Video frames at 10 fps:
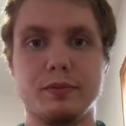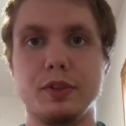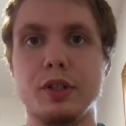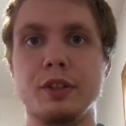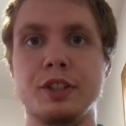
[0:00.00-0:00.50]

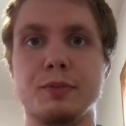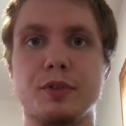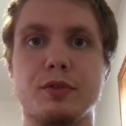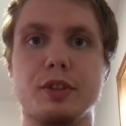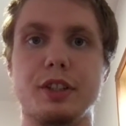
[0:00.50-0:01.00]
notice
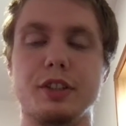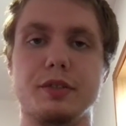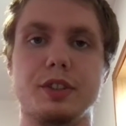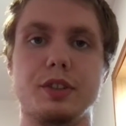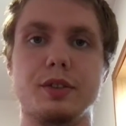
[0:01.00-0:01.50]
before the
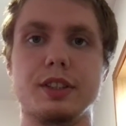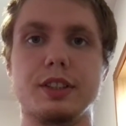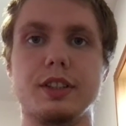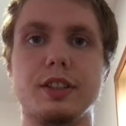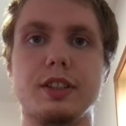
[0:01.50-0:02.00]
interview, it's
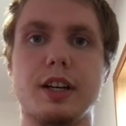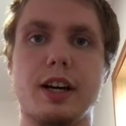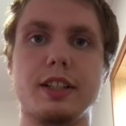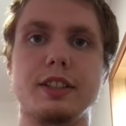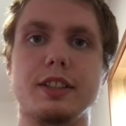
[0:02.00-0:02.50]
a good
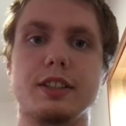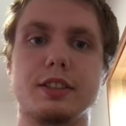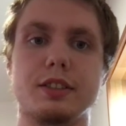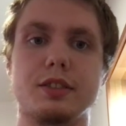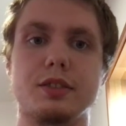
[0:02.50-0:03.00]
idea
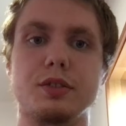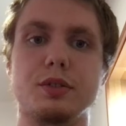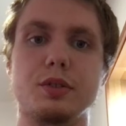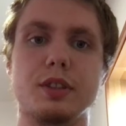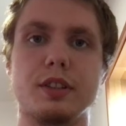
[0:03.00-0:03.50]
to